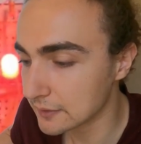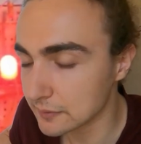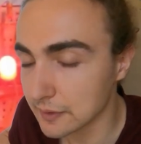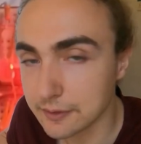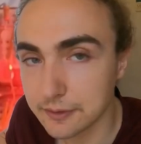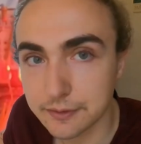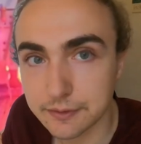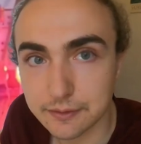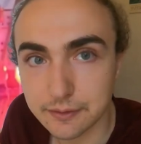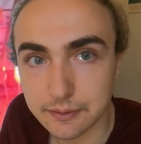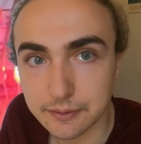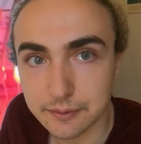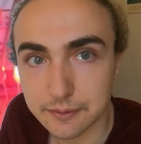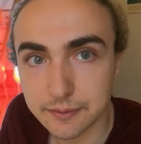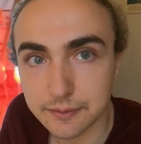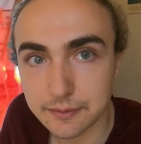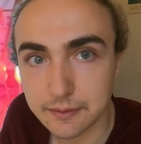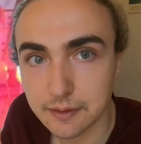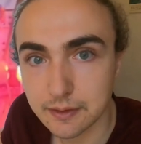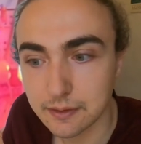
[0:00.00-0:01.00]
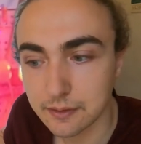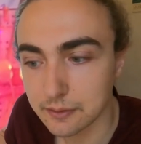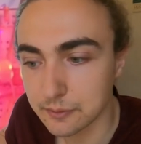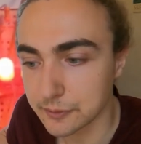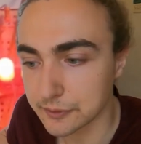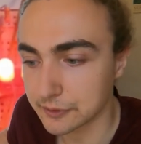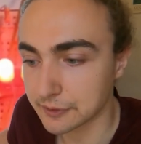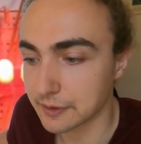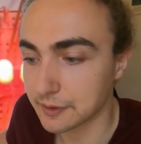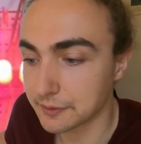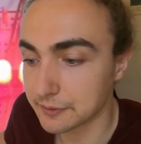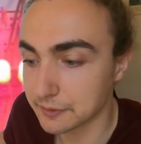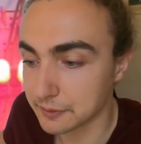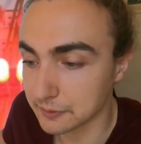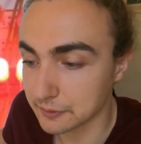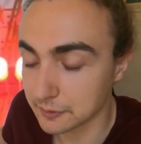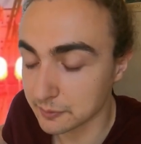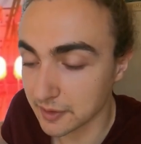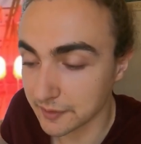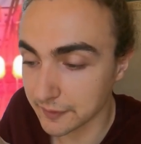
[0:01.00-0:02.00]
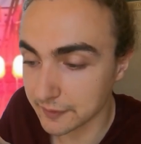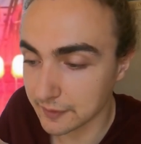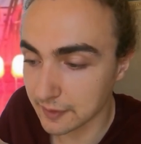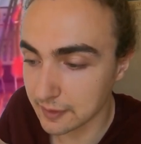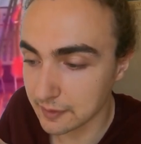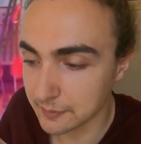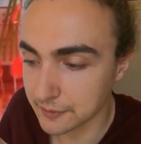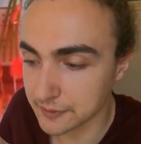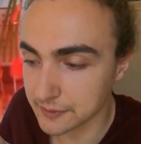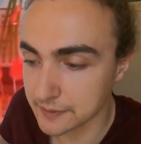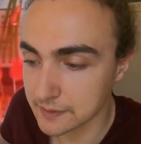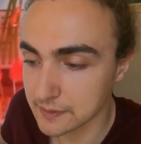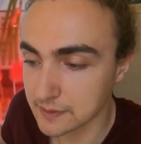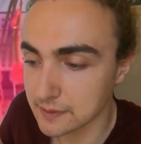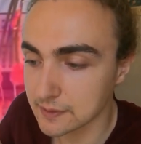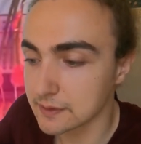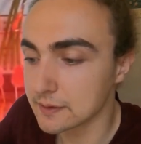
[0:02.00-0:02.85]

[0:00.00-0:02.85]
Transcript: registers, which are controlled by the timer,